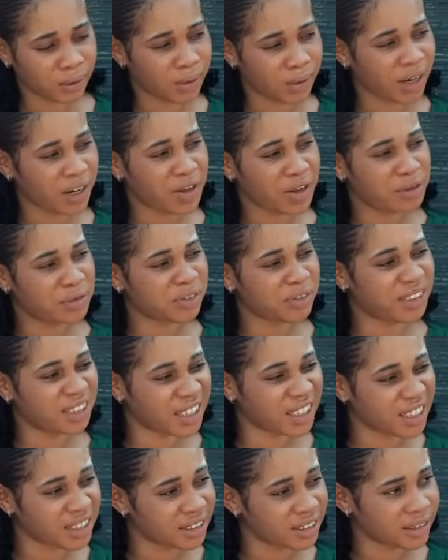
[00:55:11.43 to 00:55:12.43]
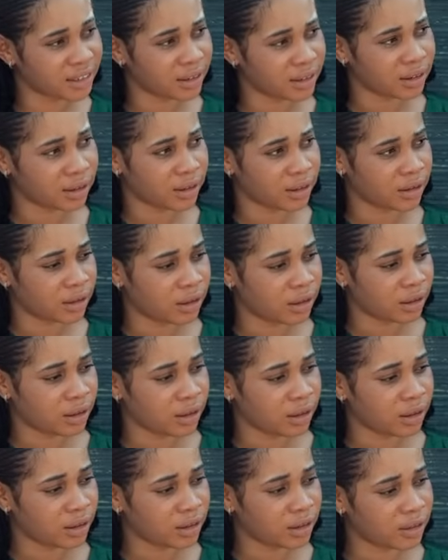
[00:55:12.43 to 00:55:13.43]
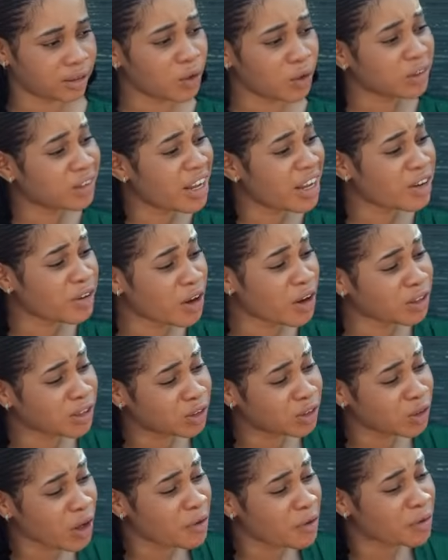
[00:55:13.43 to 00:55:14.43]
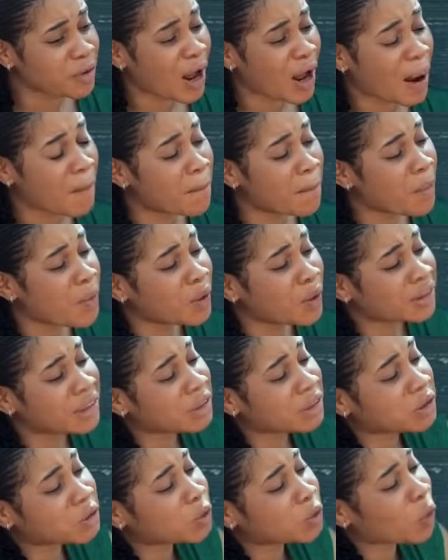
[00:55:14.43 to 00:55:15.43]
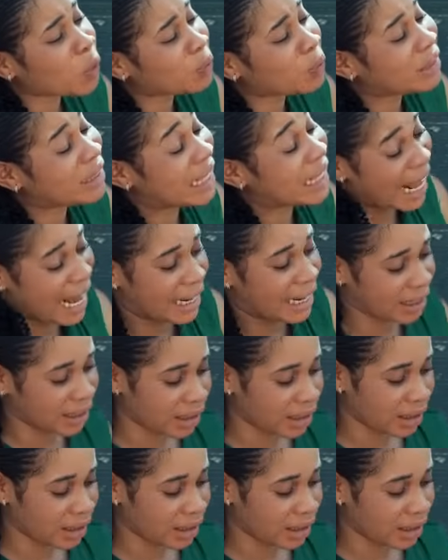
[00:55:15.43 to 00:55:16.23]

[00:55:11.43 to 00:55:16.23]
What are you even saying? Dozier is not even among the top 10.